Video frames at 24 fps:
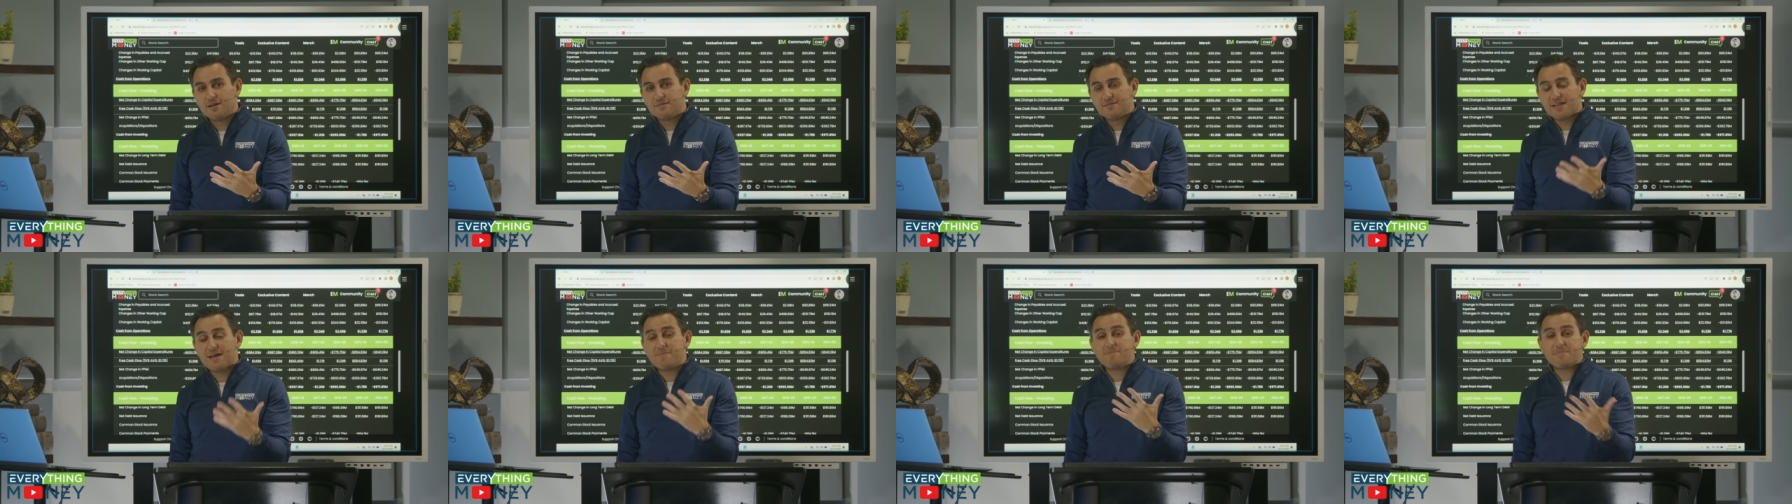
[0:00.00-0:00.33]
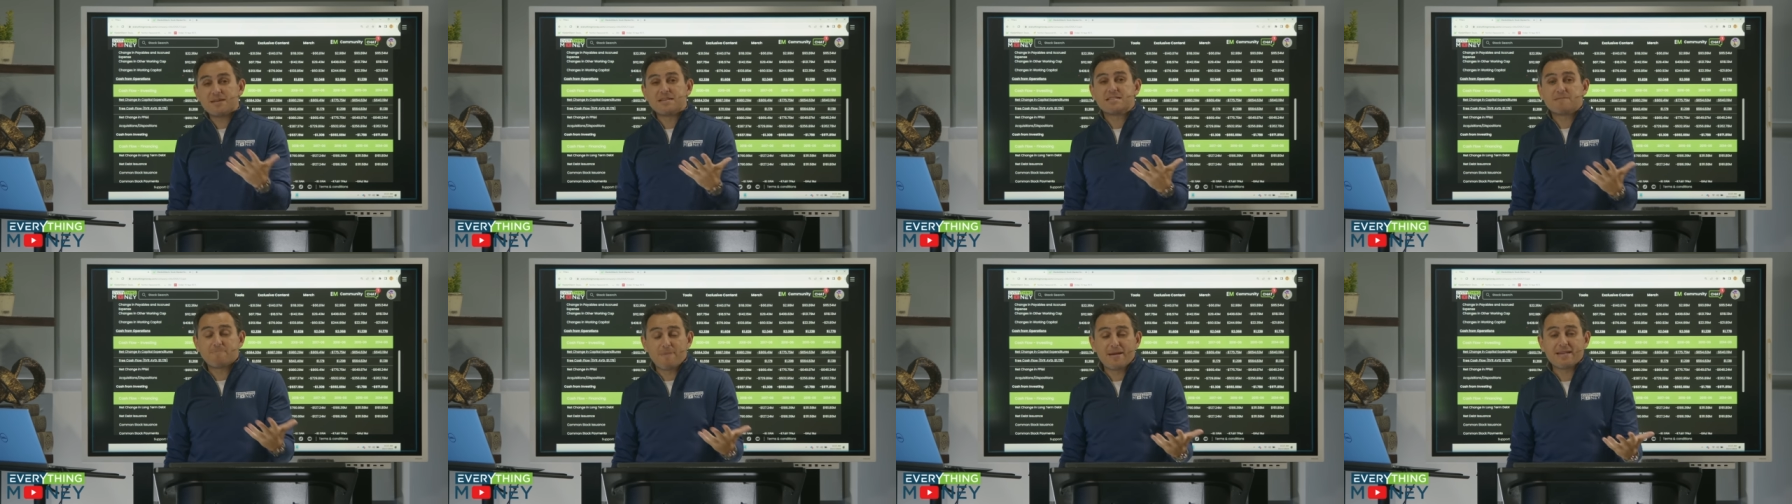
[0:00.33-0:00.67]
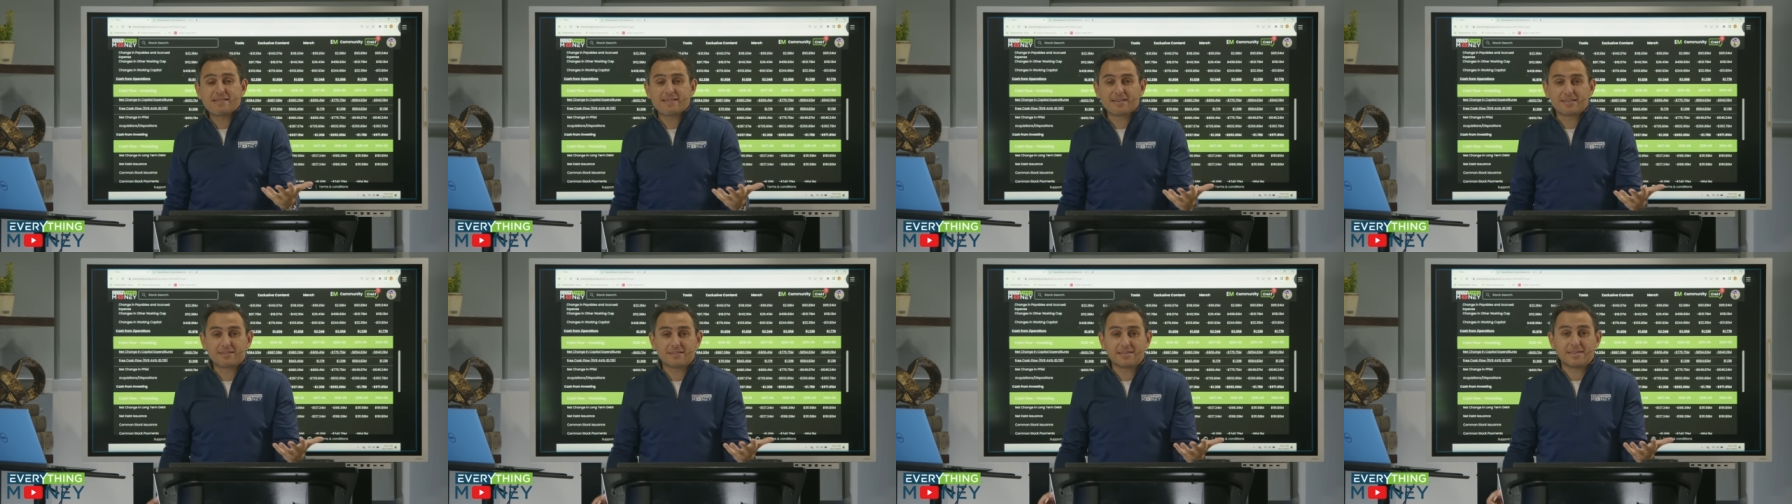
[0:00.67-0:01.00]
That means
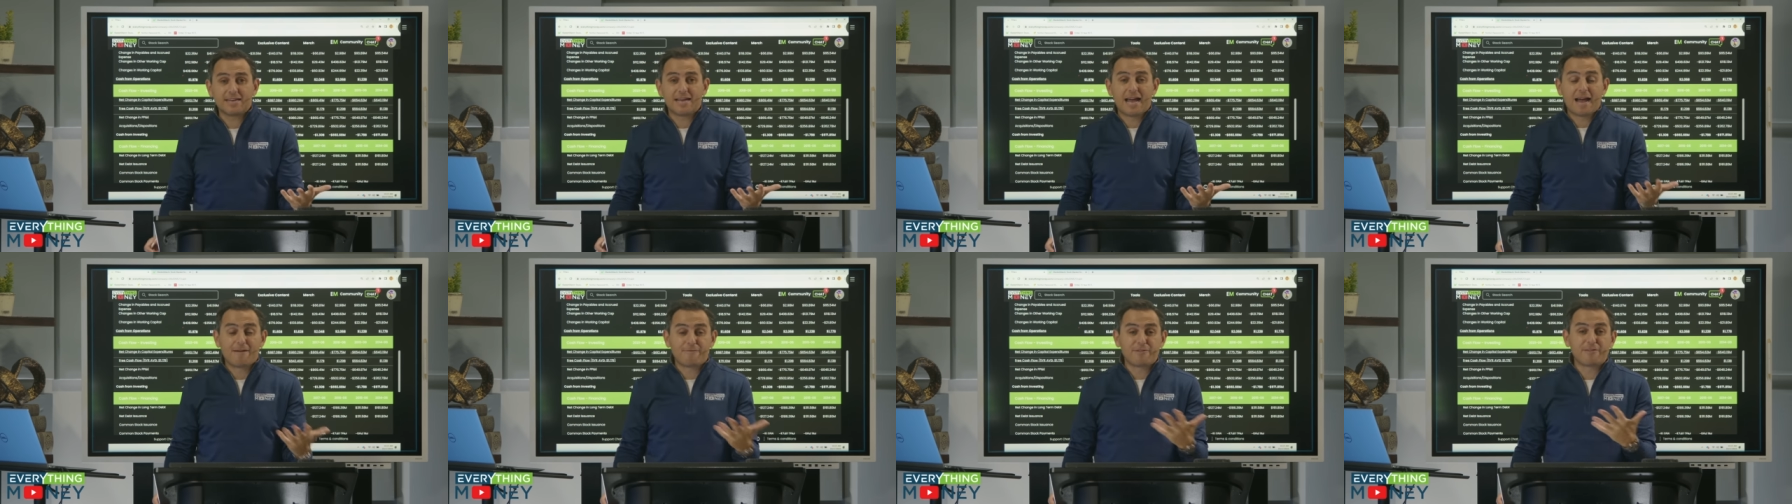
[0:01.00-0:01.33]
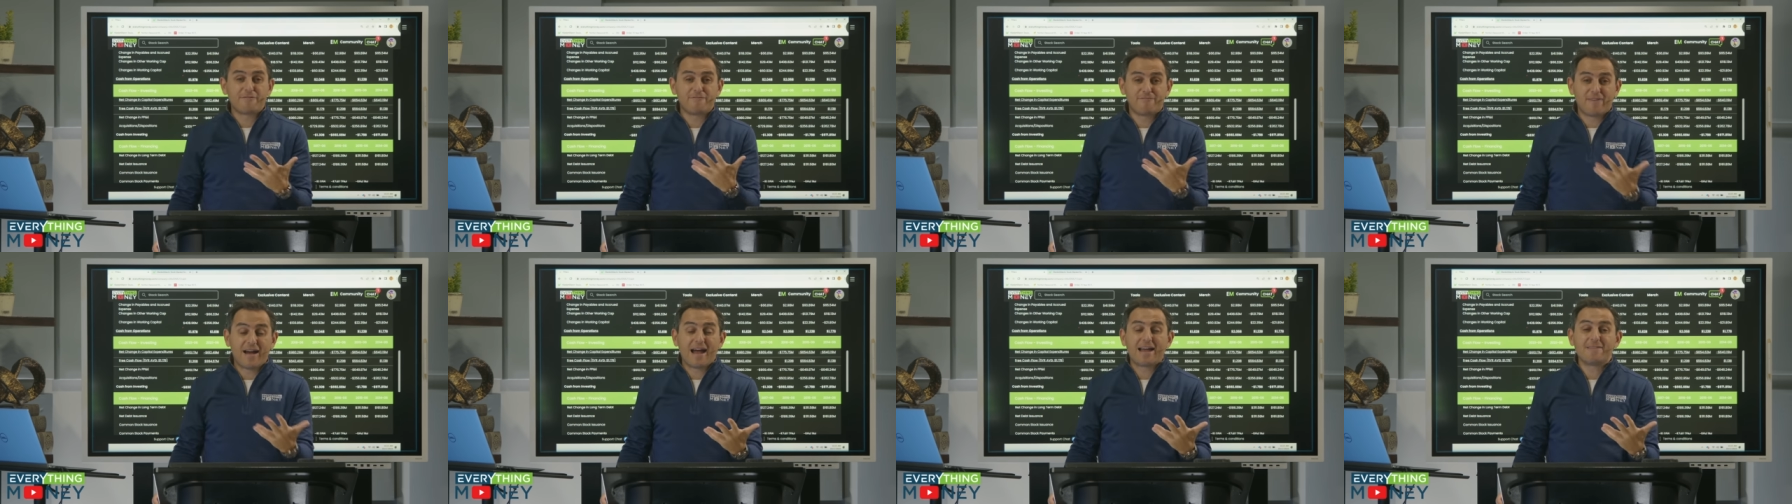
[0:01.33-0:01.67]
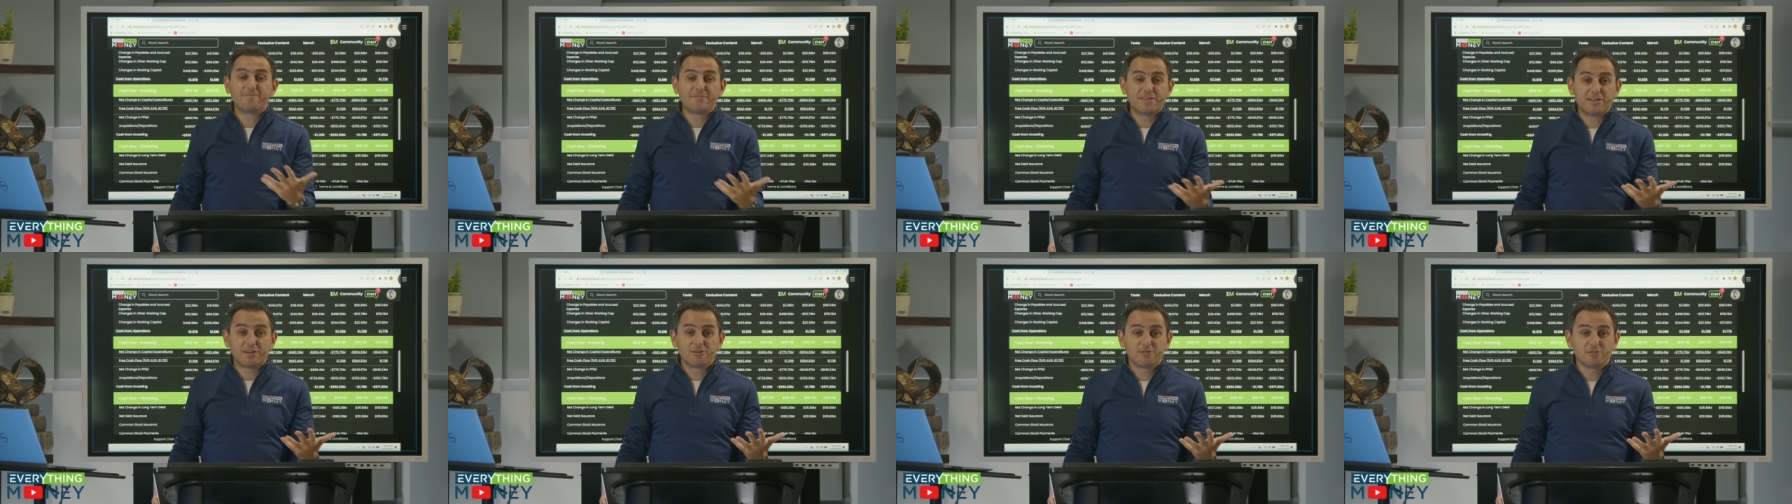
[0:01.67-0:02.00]
basically every
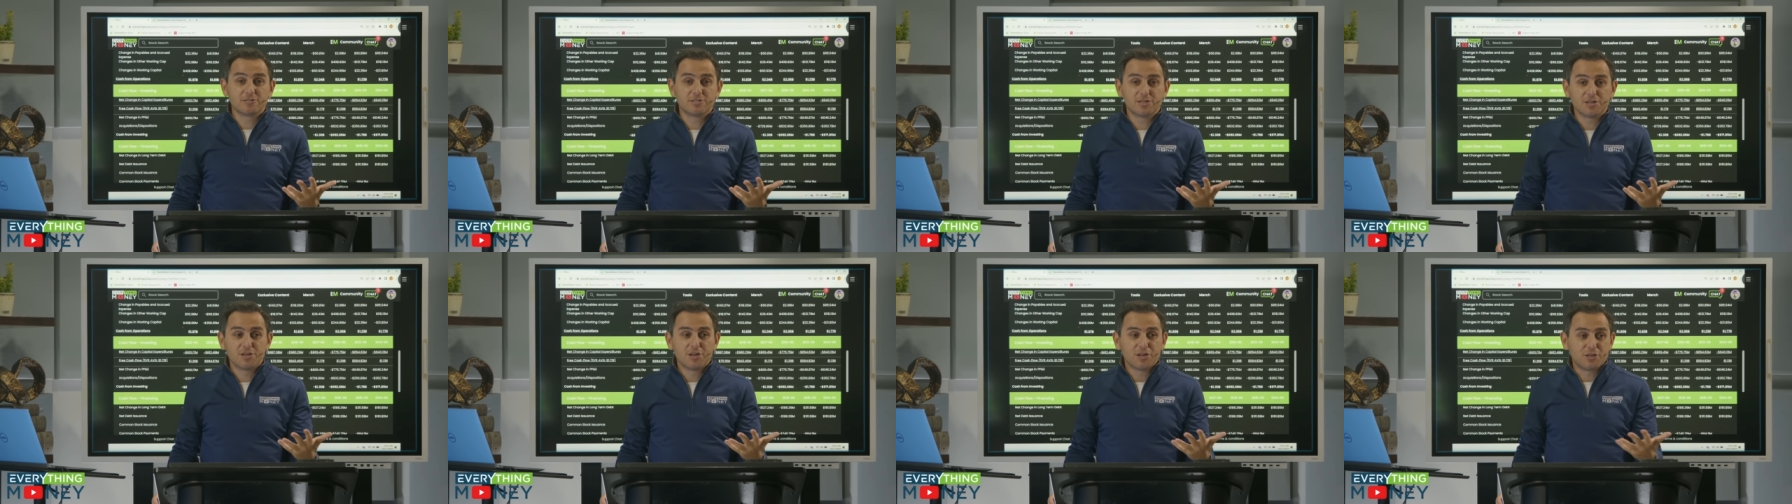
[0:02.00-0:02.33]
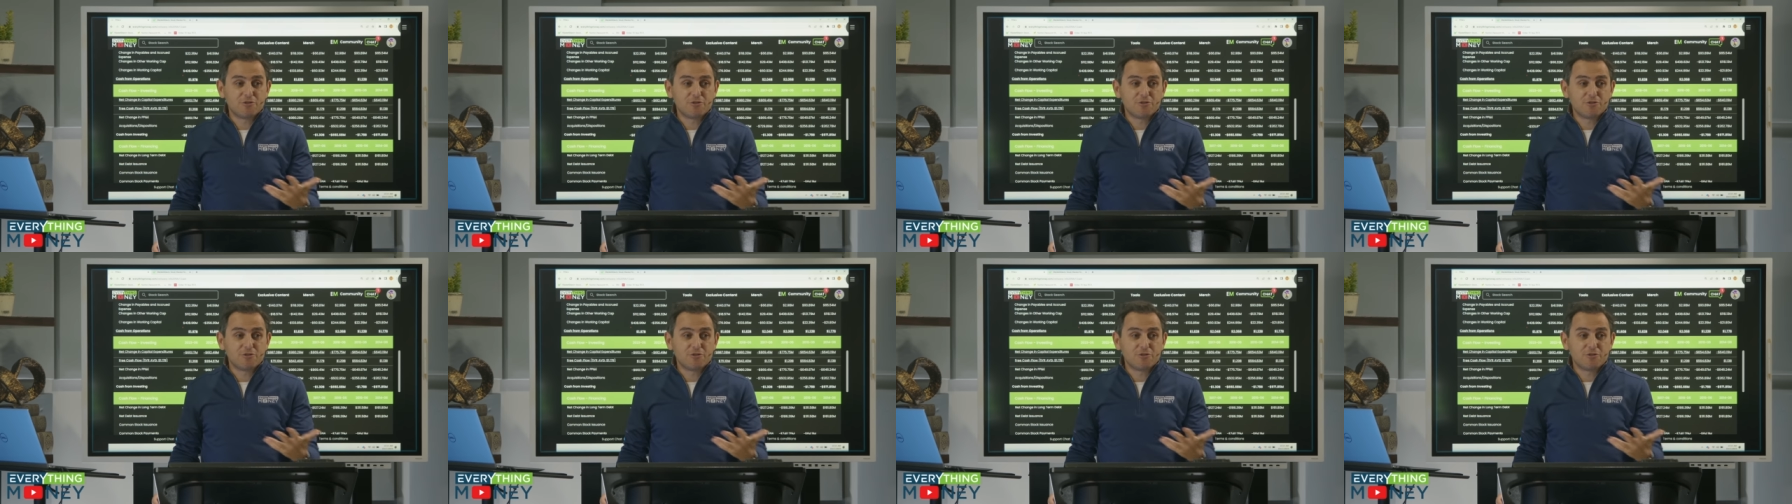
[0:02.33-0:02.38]
five years,